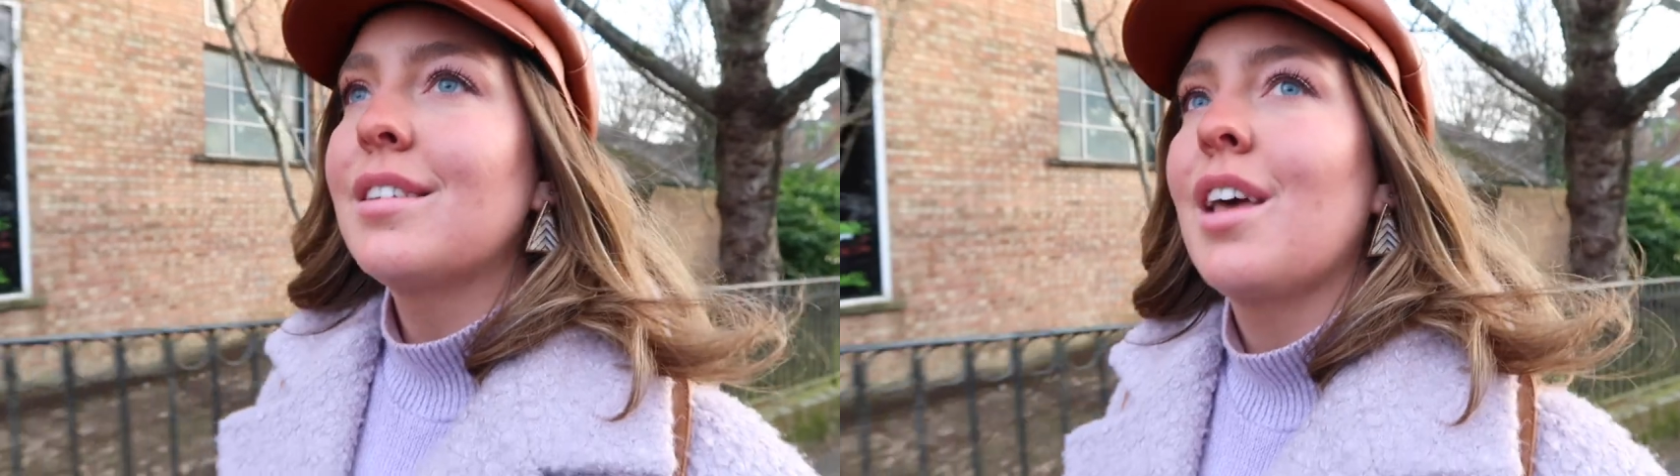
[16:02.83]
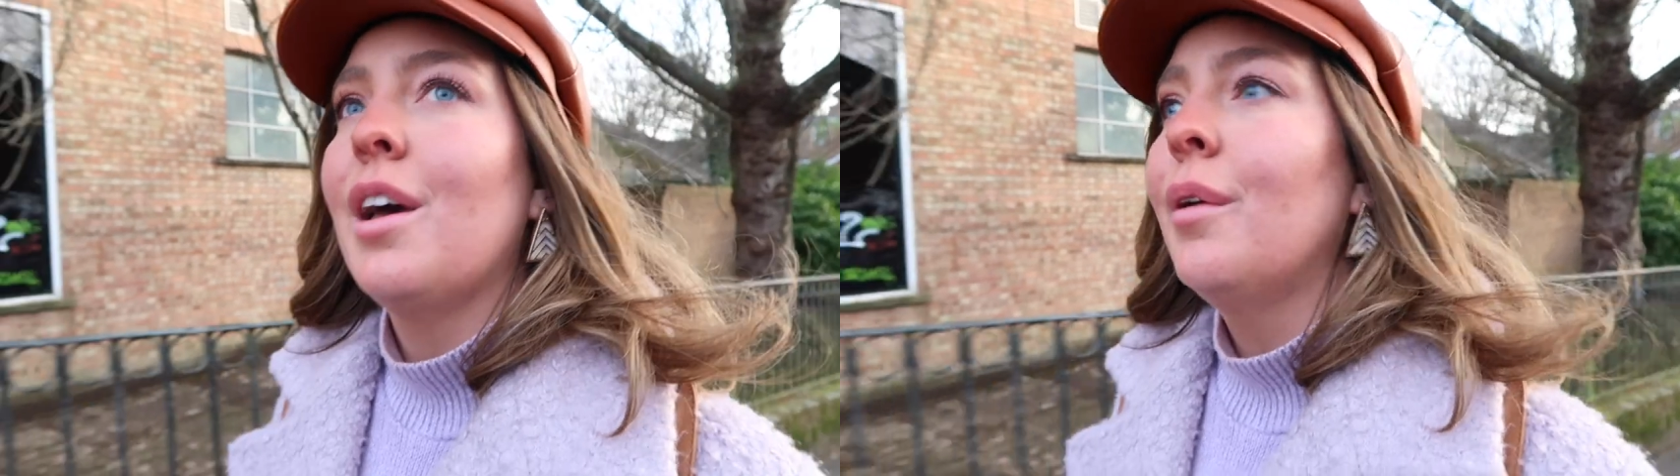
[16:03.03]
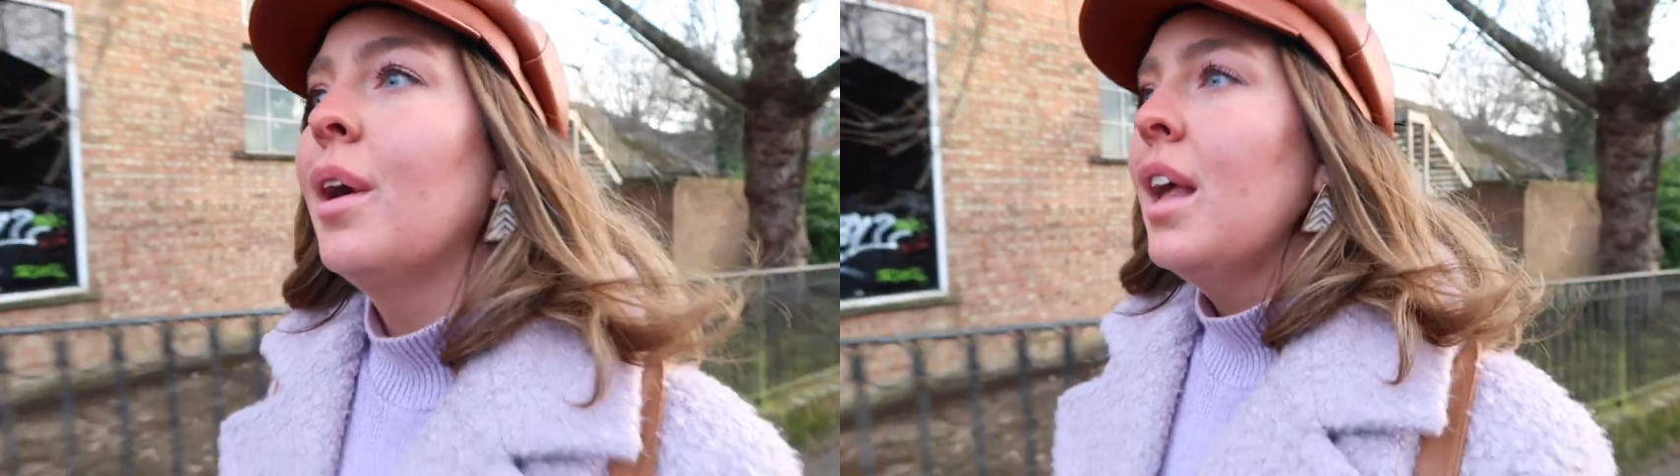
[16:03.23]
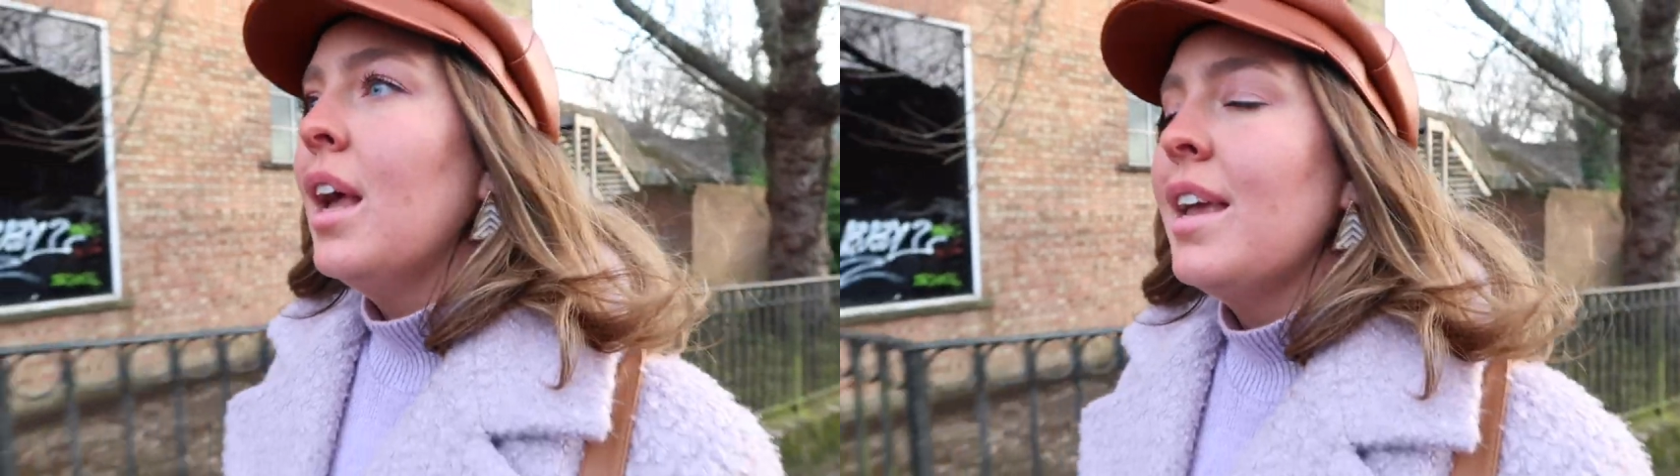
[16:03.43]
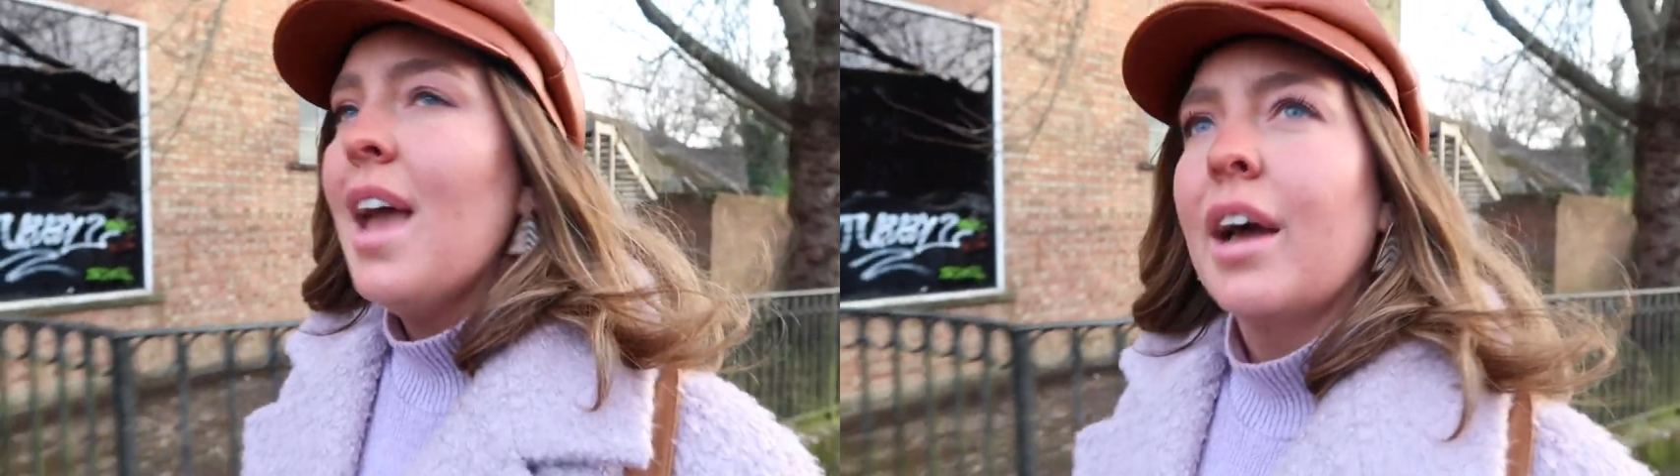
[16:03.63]
So
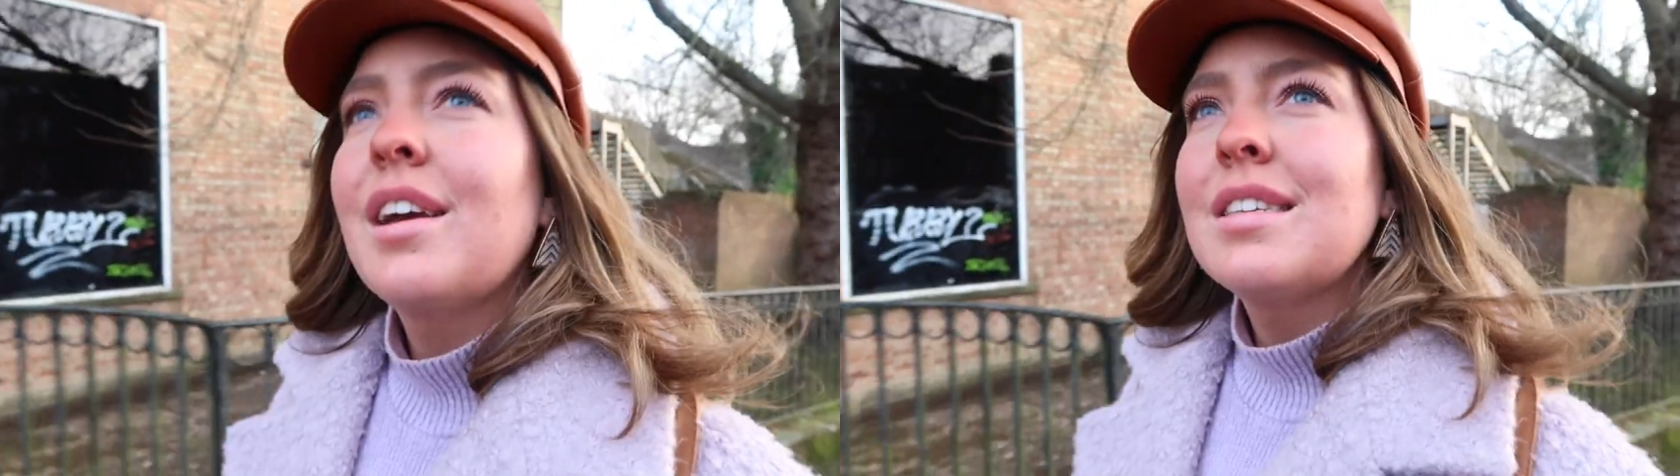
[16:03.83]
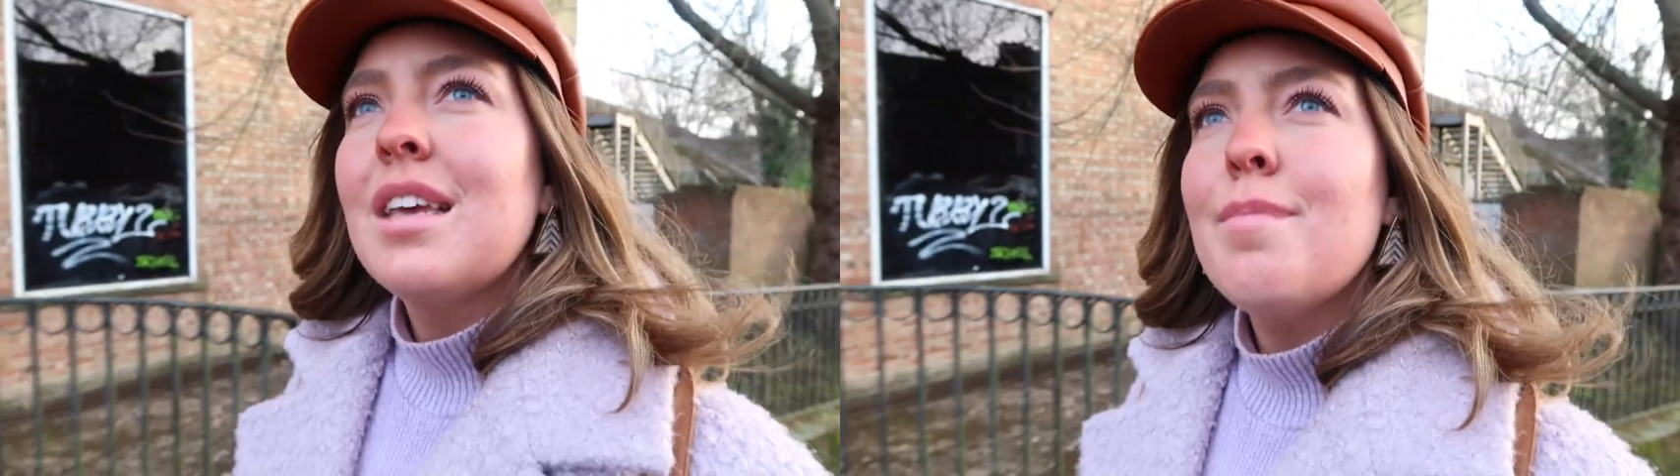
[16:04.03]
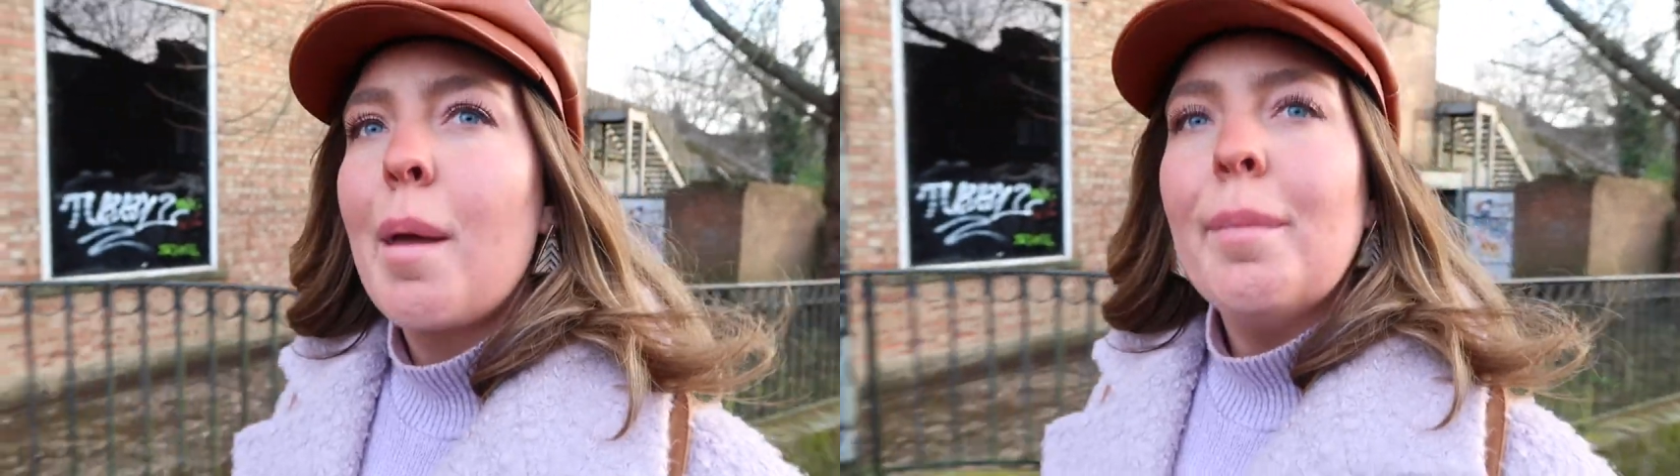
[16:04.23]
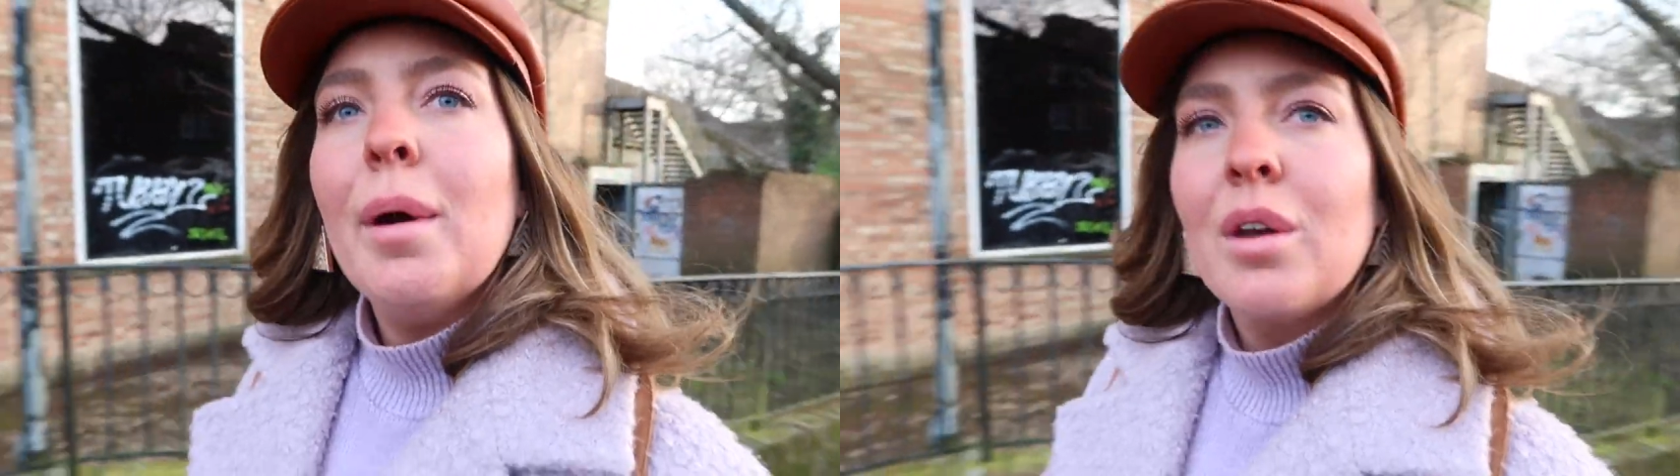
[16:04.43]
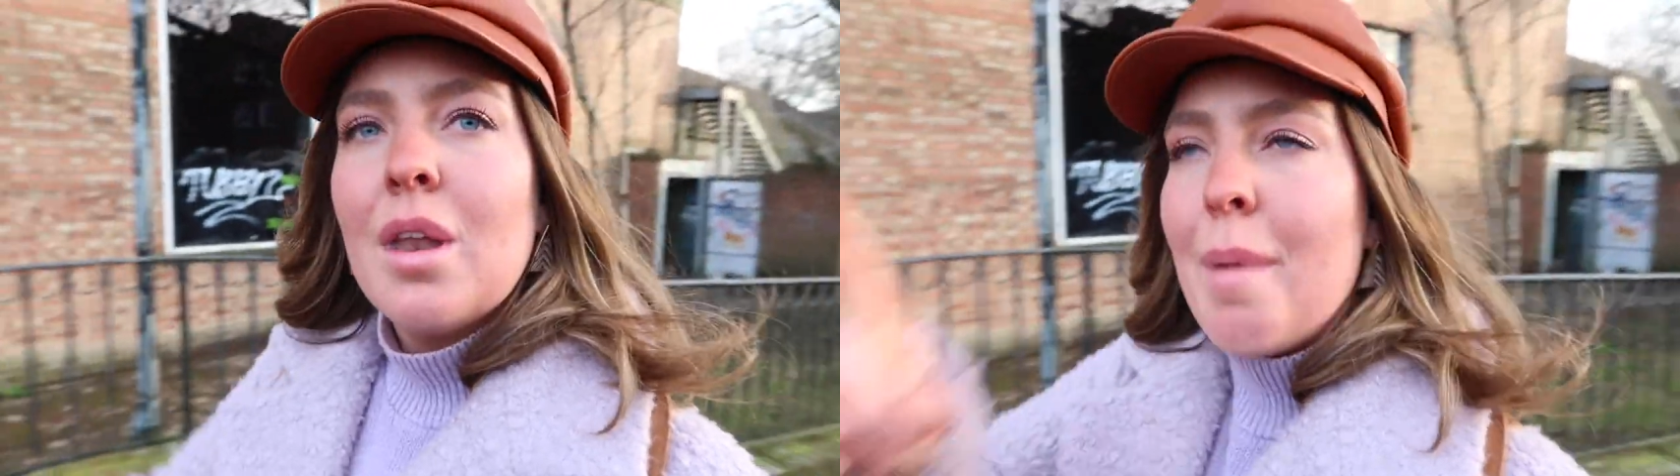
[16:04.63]
yeah, I can see a big
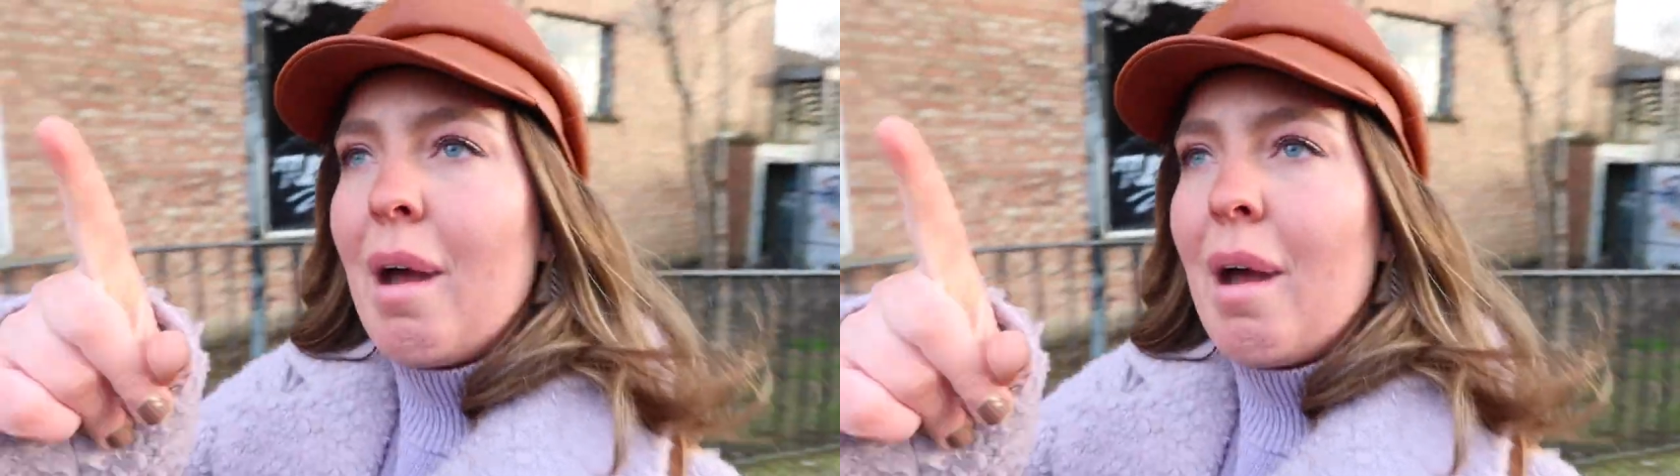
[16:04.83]
building in the